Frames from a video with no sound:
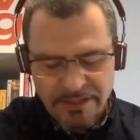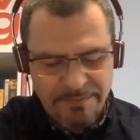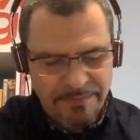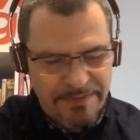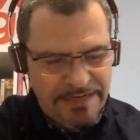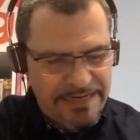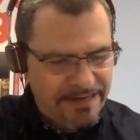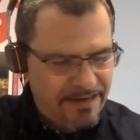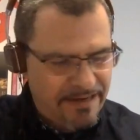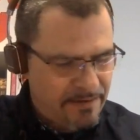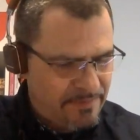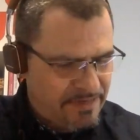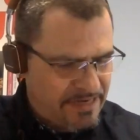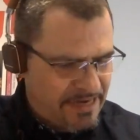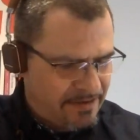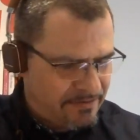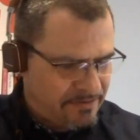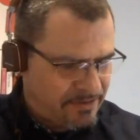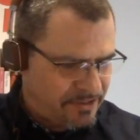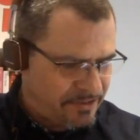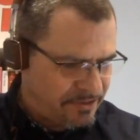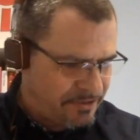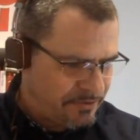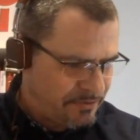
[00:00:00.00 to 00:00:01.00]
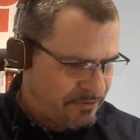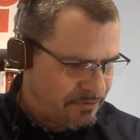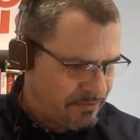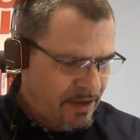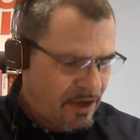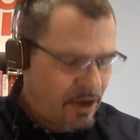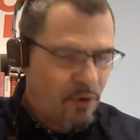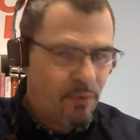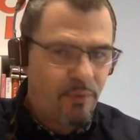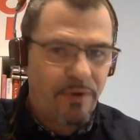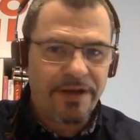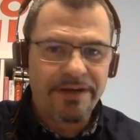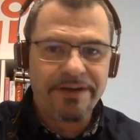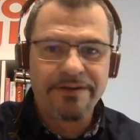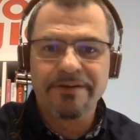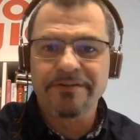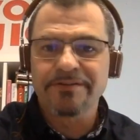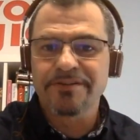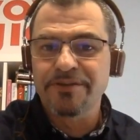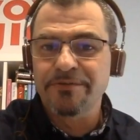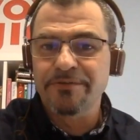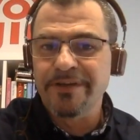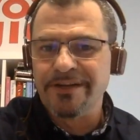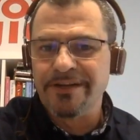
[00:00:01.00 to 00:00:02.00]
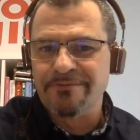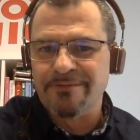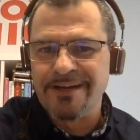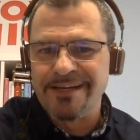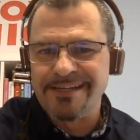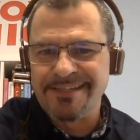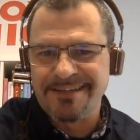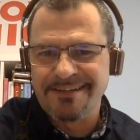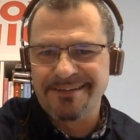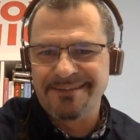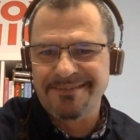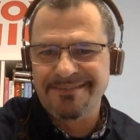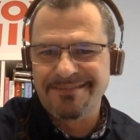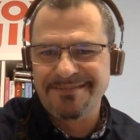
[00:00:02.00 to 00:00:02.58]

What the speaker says: ultimately come down to, oh, well, you're not doing it right.